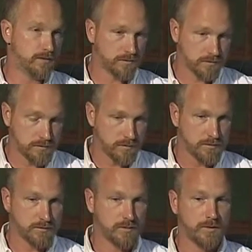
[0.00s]
is.
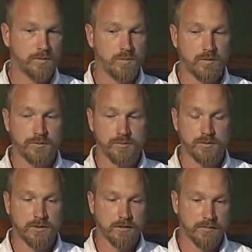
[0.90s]
So we want
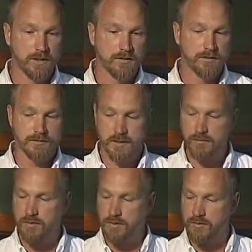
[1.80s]
people to come out and
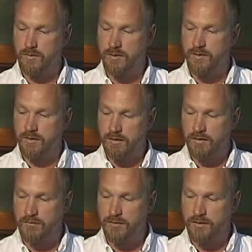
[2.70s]
take part in what they're
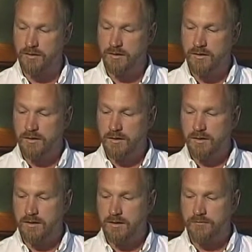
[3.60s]
offering.
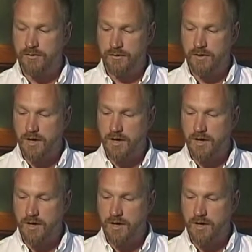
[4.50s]
Um, Fender